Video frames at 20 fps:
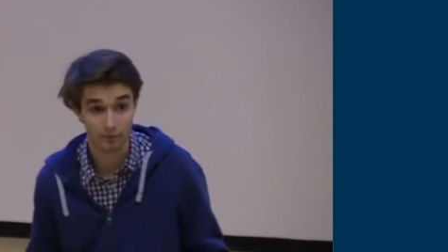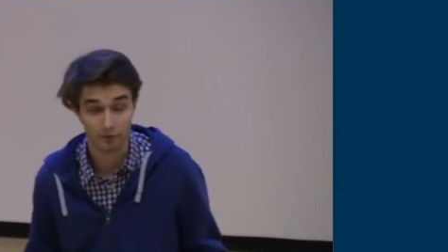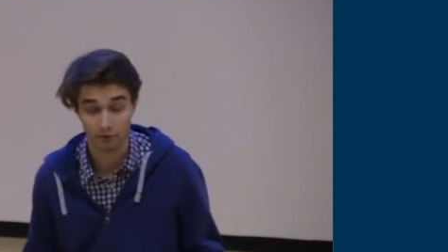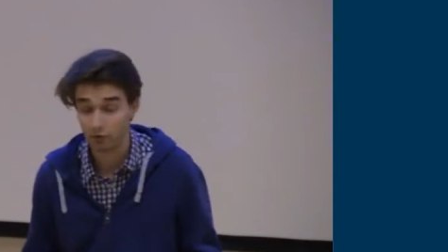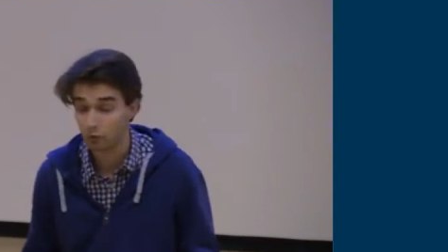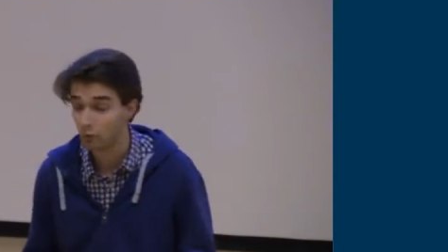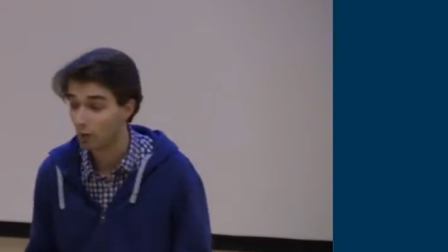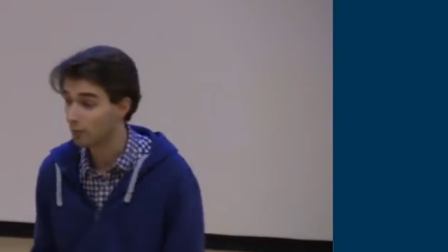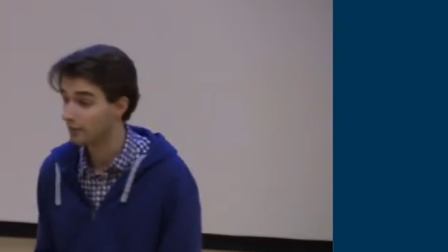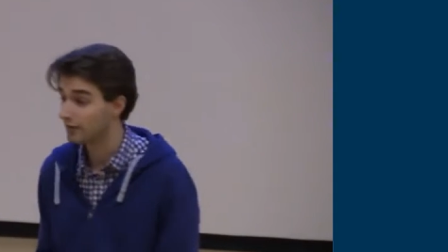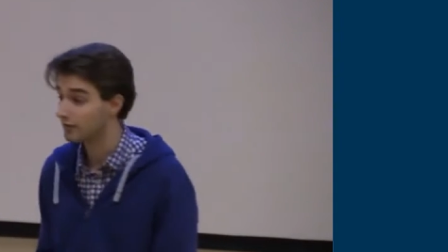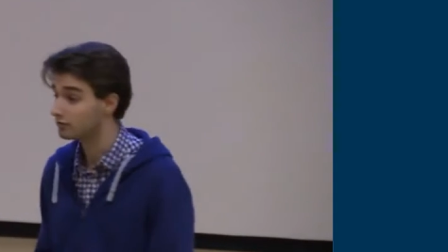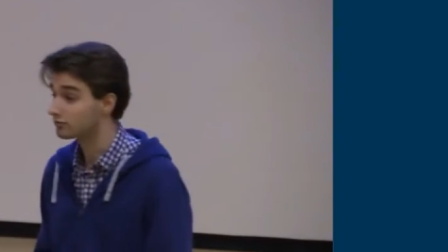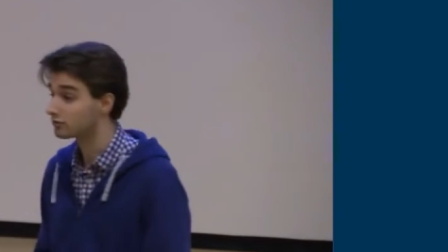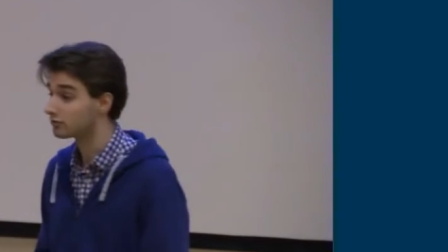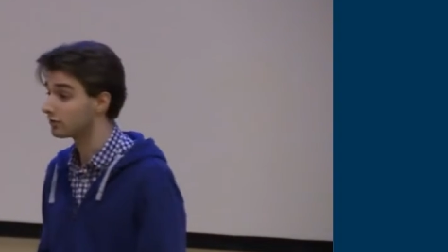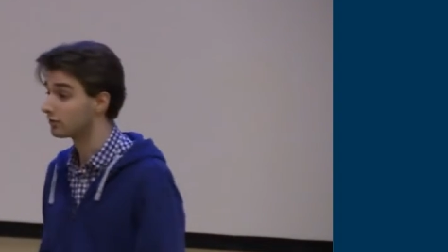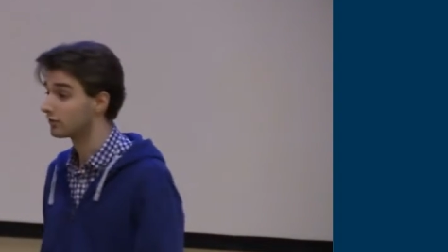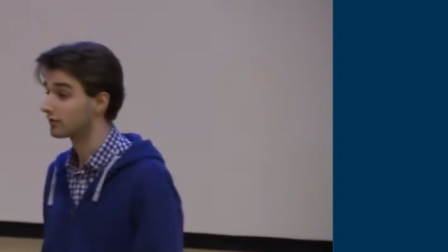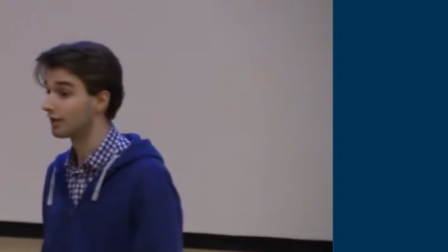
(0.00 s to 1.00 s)
So this is where we
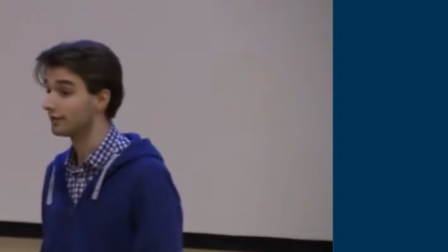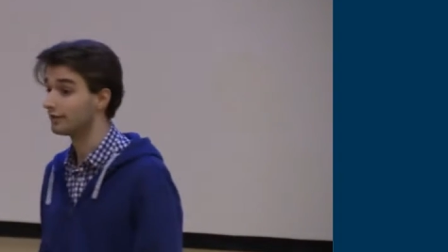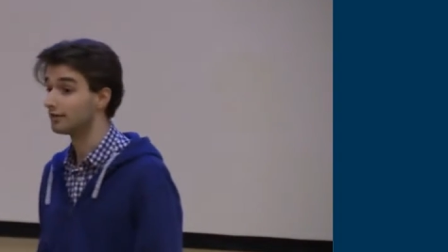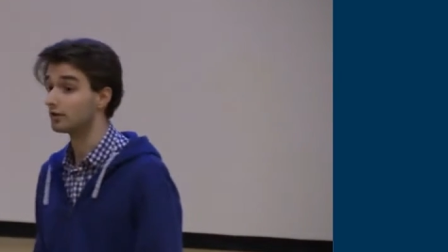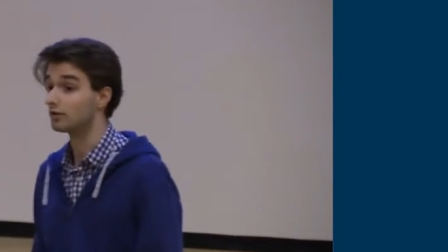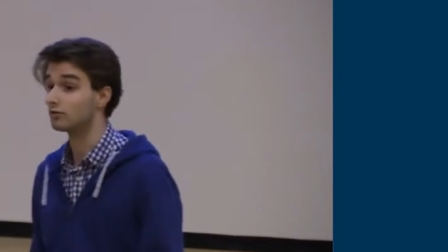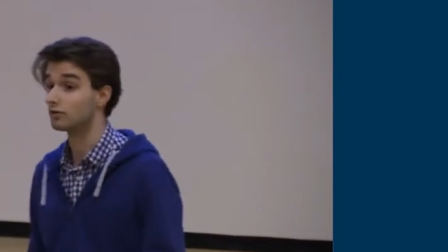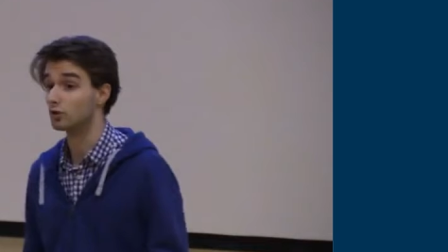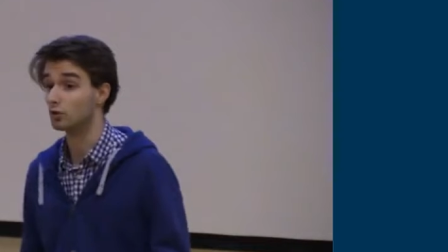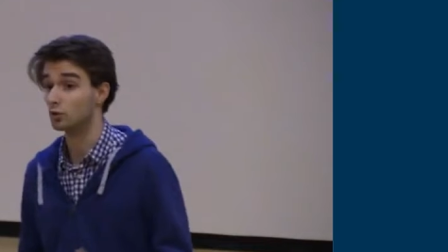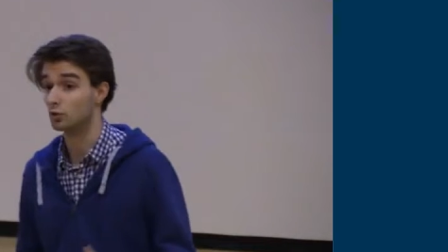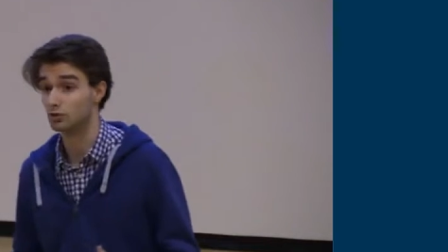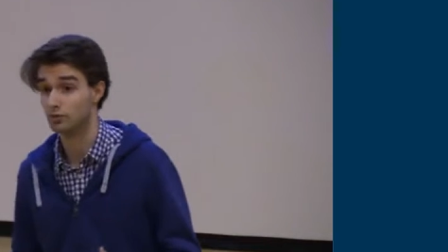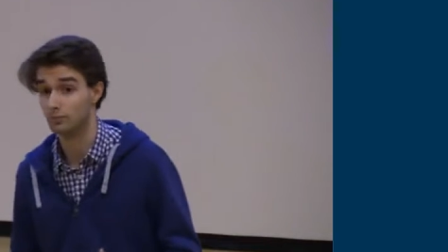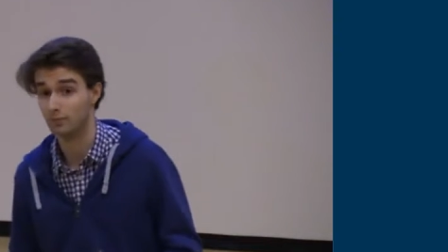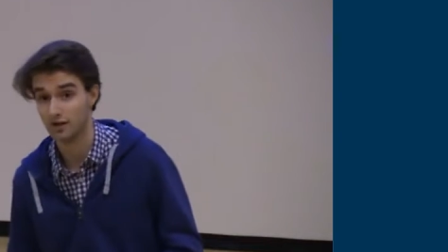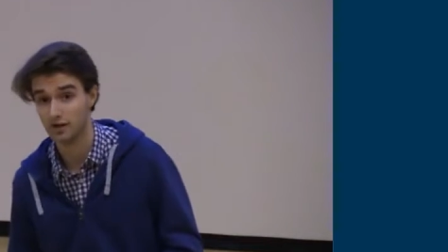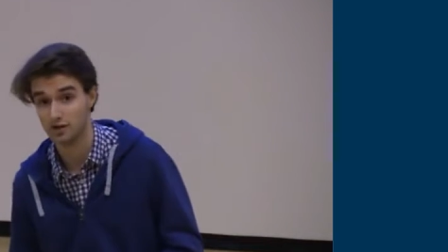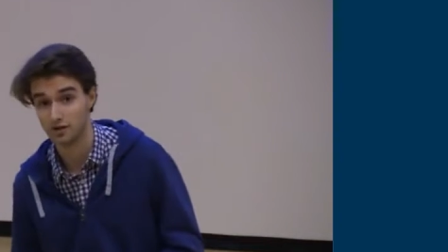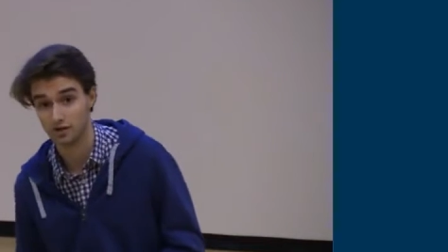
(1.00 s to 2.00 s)
introduce the idea of an
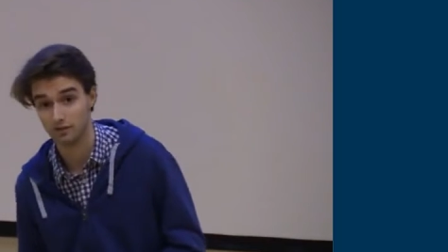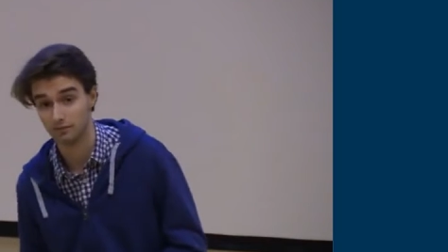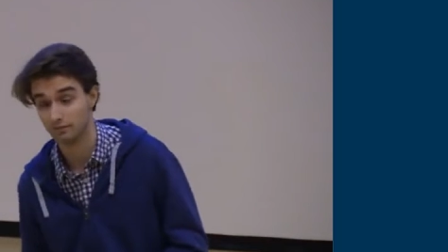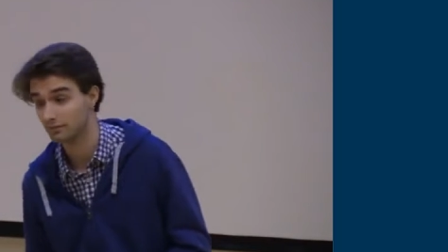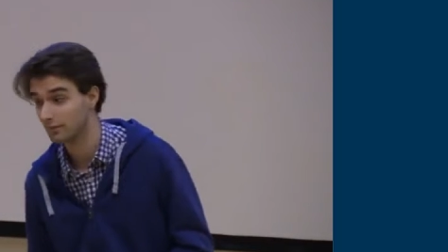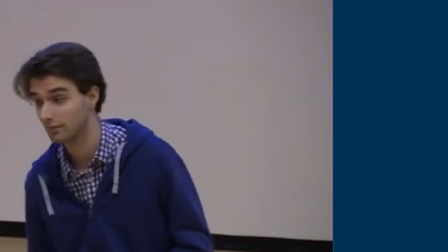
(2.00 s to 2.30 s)
automation.